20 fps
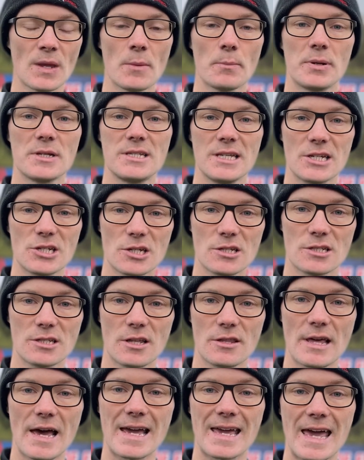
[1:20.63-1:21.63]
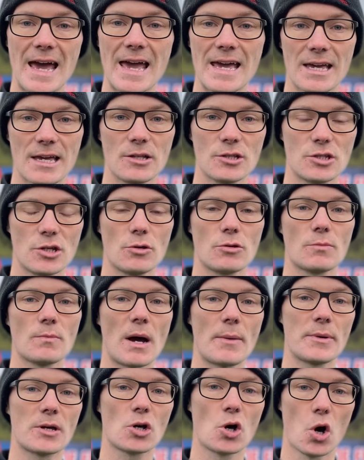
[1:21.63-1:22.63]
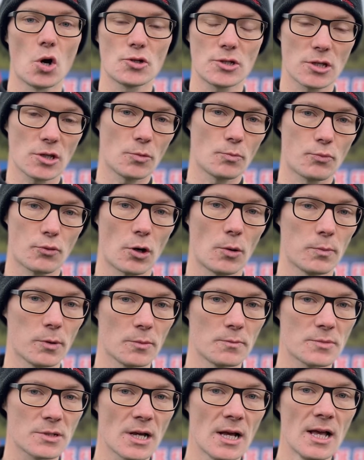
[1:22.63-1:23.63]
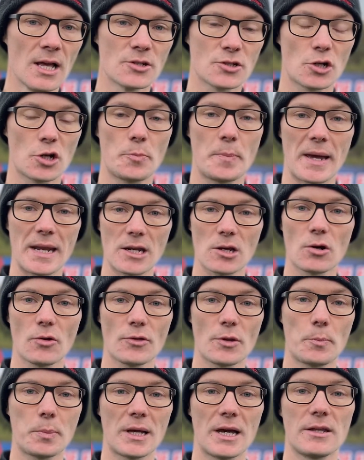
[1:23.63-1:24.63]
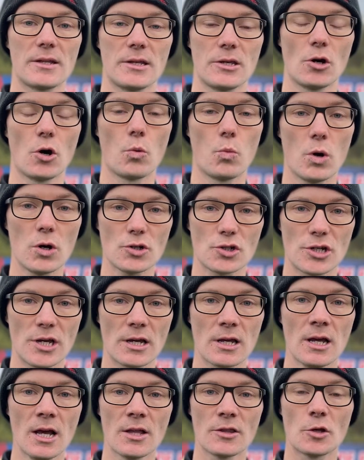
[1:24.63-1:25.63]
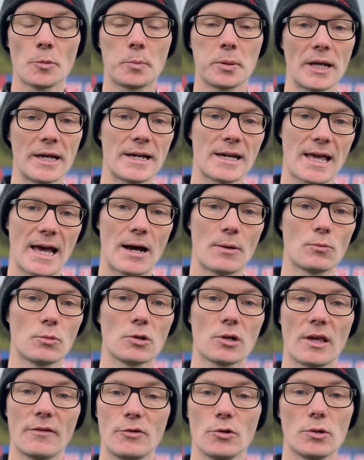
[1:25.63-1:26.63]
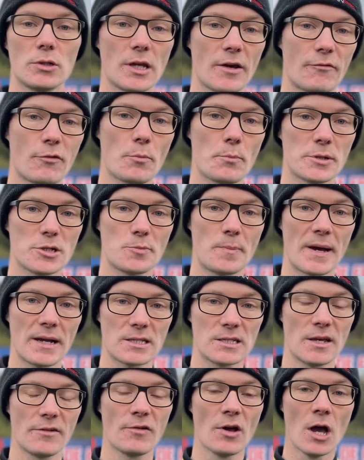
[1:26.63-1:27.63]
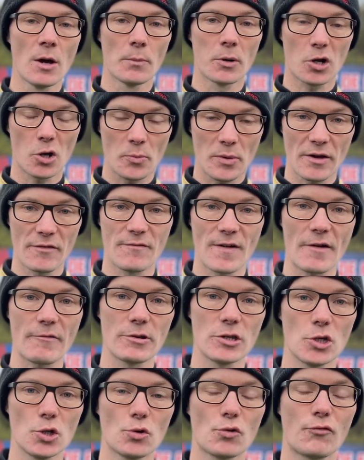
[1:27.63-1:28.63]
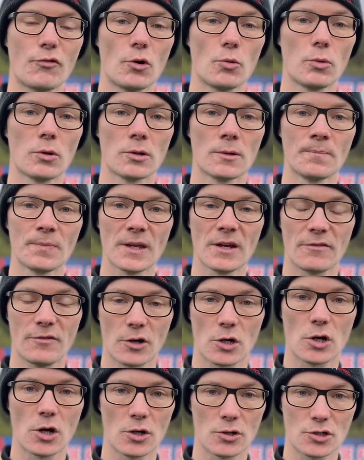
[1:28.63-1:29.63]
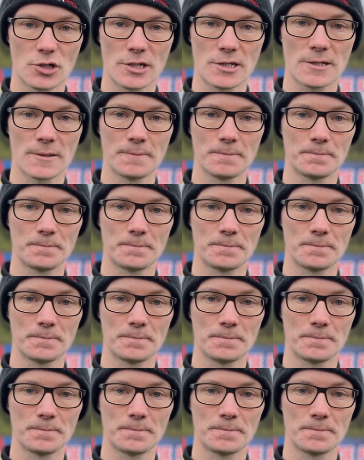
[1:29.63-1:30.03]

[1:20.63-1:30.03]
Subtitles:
positions that they're getting into that might be causing them problems. So depending on the player that you're watching, the player cam will give you a different perspective, but can be a very useful one for coaches.